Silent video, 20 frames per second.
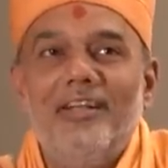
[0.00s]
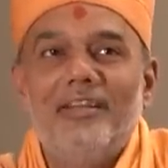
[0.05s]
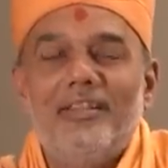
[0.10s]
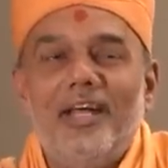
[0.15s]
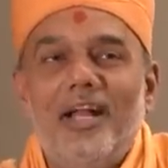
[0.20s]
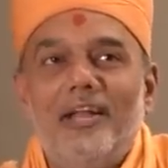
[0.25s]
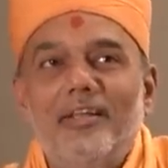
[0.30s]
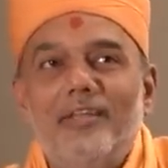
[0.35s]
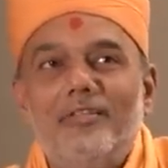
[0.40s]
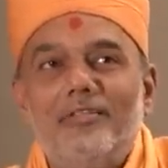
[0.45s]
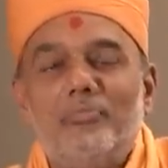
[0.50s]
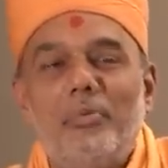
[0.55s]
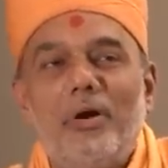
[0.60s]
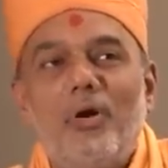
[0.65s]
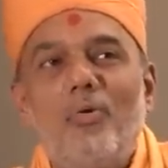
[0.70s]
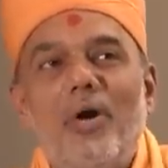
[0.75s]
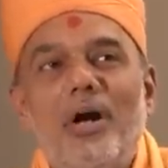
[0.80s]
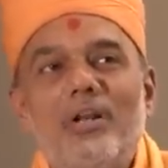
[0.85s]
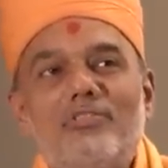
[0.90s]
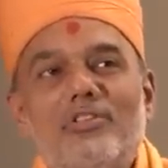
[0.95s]
That is,
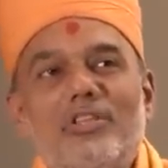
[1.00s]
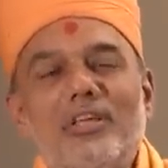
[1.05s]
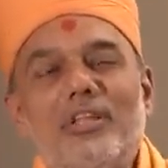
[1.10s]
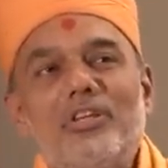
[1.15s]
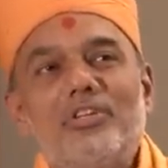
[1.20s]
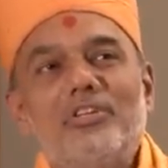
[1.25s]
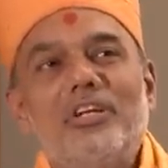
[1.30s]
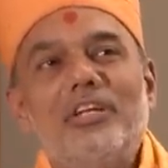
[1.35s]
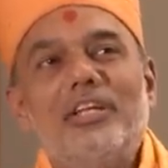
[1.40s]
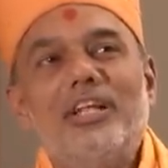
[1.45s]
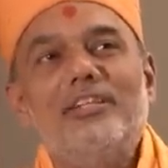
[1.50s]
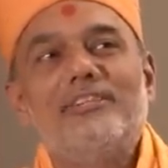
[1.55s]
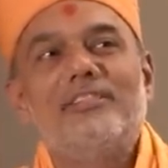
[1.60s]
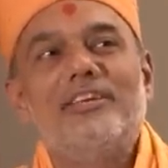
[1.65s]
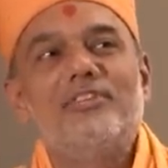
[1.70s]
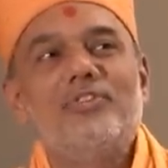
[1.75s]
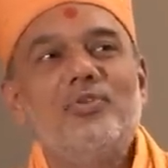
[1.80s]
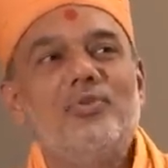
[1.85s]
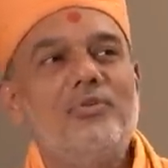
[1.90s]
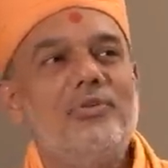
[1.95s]
Bhagavan Sri Krishna tells
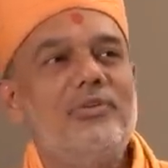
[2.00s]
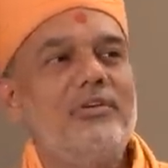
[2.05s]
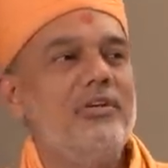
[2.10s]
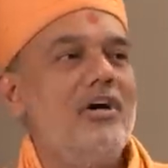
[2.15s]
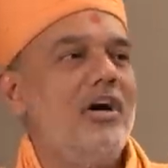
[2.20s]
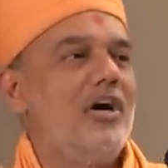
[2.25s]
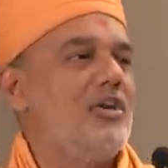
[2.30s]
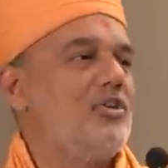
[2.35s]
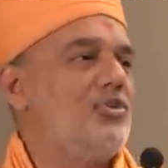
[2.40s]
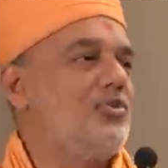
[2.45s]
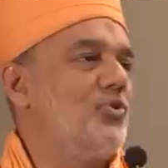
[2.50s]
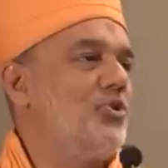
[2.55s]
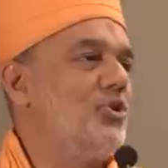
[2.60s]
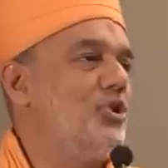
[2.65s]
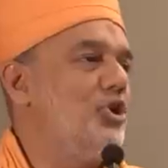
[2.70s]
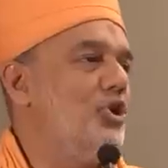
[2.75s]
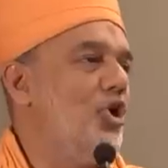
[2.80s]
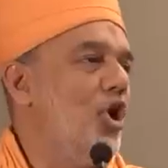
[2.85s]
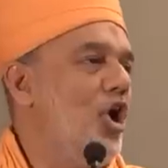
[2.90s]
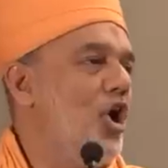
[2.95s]
Arjun, Arjun,
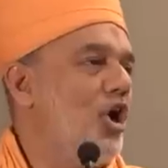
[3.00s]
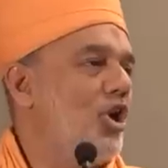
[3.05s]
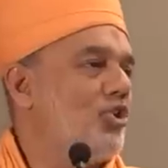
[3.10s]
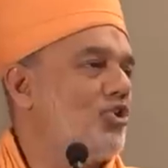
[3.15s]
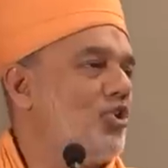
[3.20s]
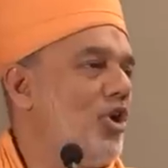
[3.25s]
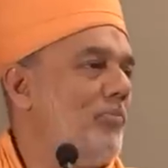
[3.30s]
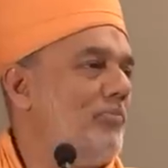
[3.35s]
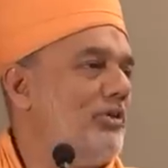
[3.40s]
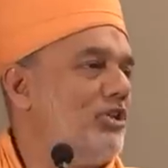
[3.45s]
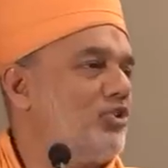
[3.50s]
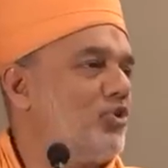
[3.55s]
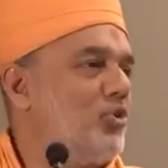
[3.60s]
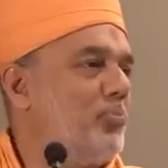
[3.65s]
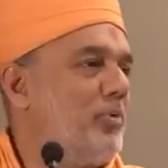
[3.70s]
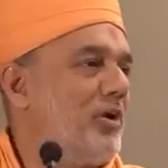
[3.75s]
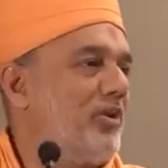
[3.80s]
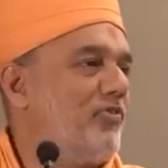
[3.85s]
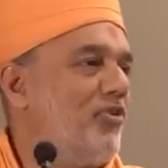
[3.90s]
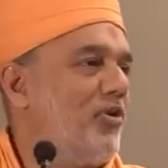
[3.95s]
your job is to
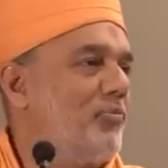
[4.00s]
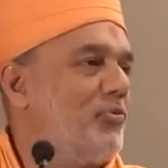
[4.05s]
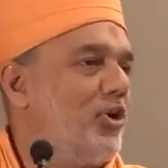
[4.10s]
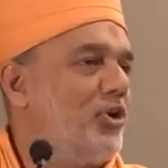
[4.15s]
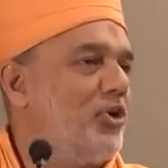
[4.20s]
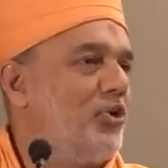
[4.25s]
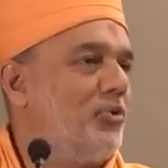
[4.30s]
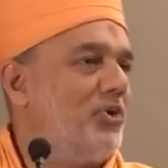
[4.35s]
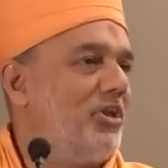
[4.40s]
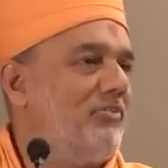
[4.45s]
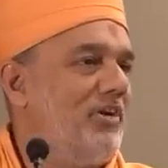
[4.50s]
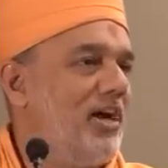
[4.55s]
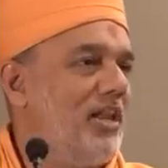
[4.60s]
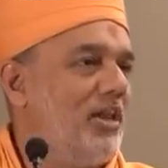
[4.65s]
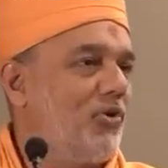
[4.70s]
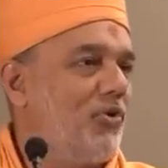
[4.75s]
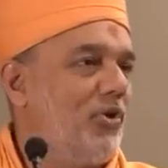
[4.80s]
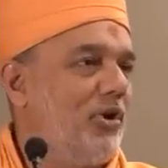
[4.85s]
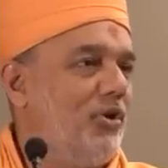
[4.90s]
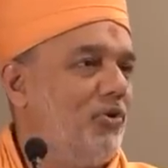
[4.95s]
perform your duty well
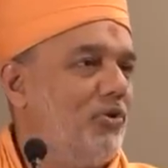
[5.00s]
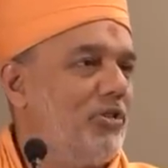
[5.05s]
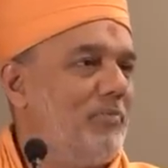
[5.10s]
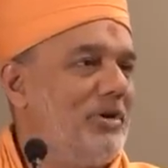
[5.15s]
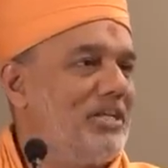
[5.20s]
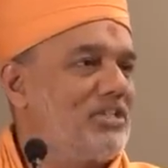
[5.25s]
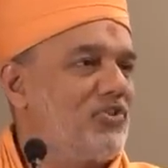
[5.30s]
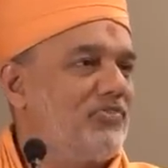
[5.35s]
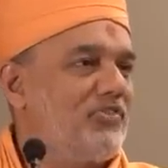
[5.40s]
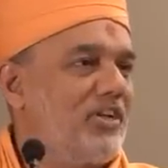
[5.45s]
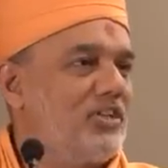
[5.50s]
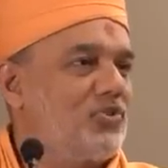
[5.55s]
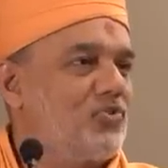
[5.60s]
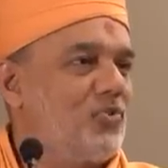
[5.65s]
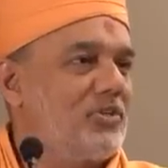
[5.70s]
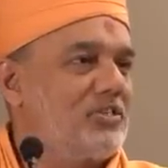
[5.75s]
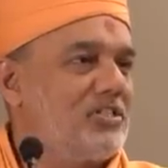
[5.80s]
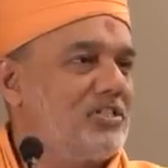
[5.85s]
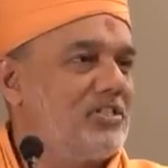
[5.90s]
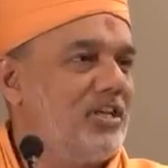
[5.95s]
according to the best of the
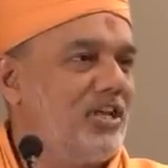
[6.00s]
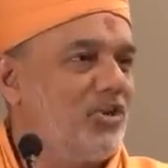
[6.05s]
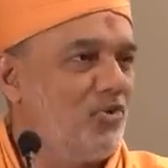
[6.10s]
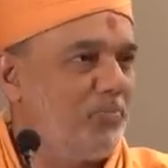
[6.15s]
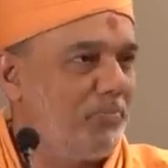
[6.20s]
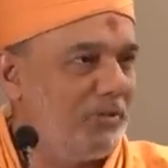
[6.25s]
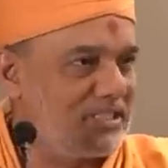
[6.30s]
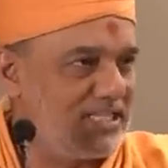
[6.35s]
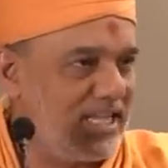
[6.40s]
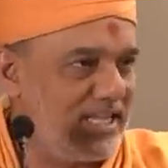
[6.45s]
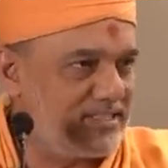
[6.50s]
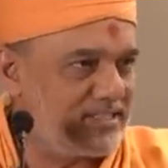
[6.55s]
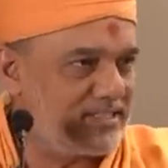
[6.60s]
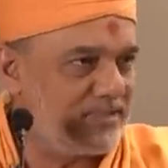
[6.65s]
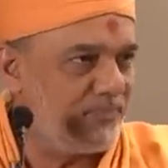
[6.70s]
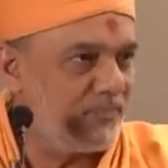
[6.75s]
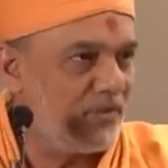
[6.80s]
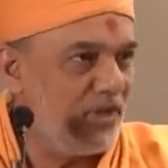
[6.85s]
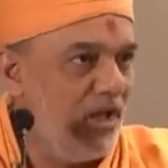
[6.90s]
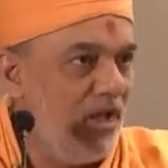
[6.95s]
resources that you possess.
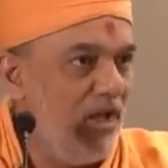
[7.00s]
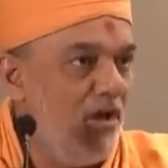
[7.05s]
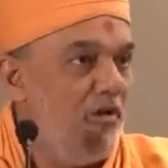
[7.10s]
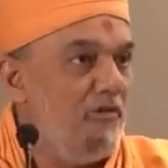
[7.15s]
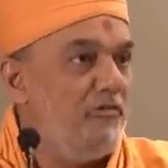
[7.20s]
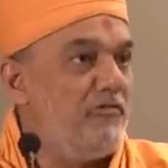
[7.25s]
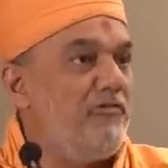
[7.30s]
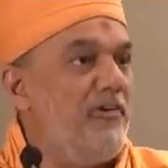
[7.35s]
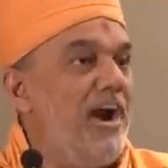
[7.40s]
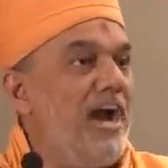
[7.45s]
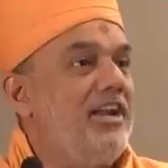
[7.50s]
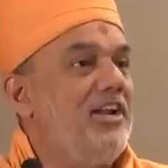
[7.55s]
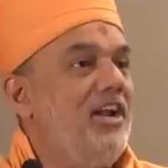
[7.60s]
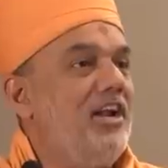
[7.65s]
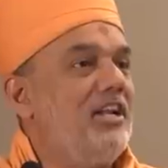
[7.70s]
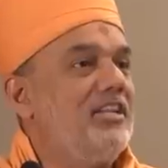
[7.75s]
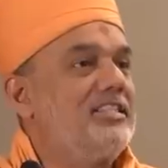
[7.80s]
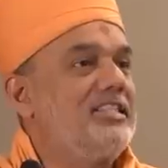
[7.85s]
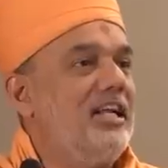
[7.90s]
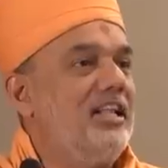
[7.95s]
Final
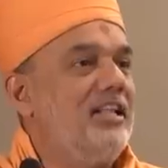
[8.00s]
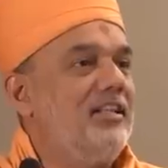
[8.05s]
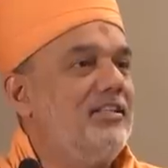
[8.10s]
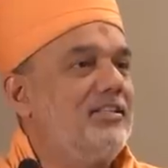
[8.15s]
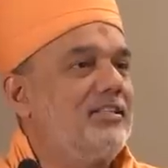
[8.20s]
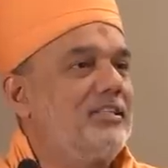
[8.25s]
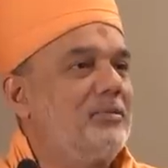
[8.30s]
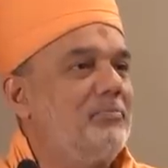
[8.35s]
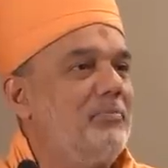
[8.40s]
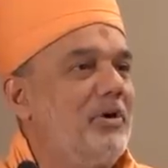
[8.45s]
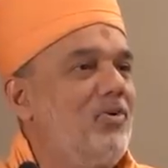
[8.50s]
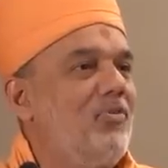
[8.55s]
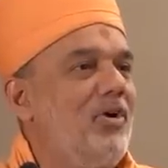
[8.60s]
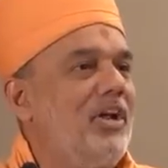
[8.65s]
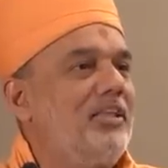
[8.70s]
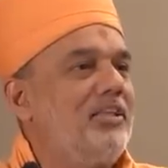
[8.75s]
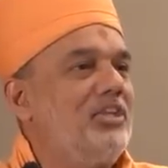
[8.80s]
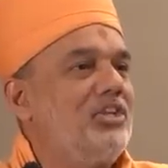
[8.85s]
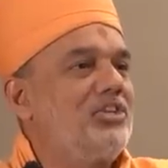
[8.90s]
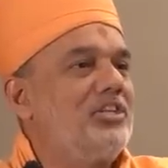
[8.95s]
results,
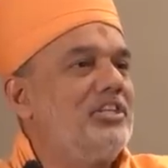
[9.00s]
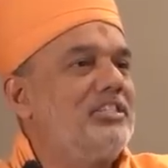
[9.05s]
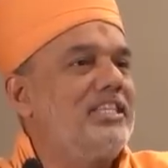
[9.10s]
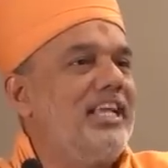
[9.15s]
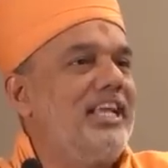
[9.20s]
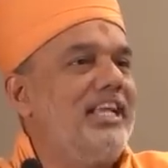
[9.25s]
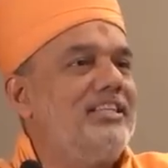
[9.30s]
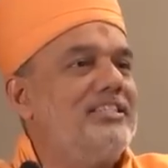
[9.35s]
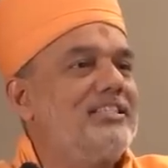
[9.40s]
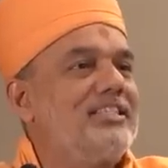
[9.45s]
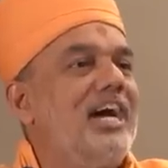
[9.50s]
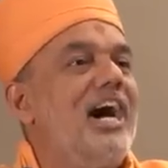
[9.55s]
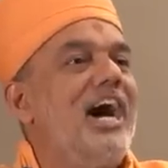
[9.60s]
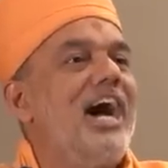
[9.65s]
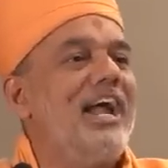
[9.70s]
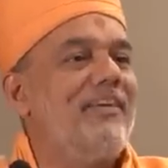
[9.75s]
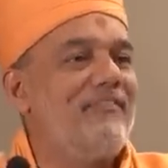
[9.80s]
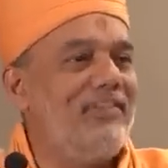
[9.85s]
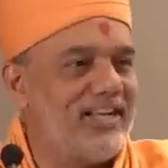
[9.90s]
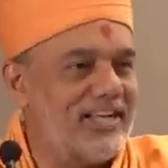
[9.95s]
Bhagavan Krishna says,
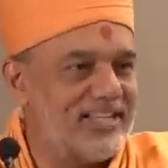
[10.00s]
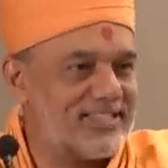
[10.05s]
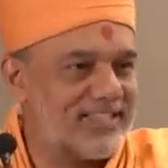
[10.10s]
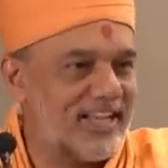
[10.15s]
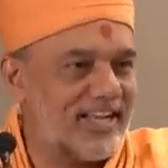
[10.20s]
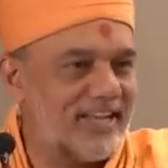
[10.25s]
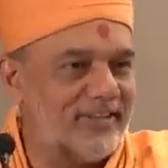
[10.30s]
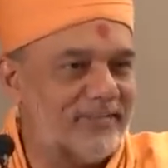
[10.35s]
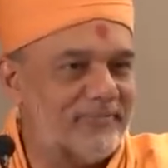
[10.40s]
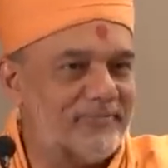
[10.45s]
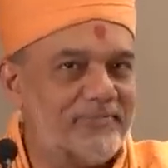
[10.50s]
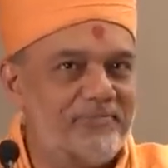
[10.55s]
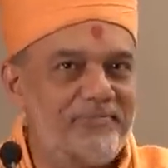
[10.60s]
I will decide.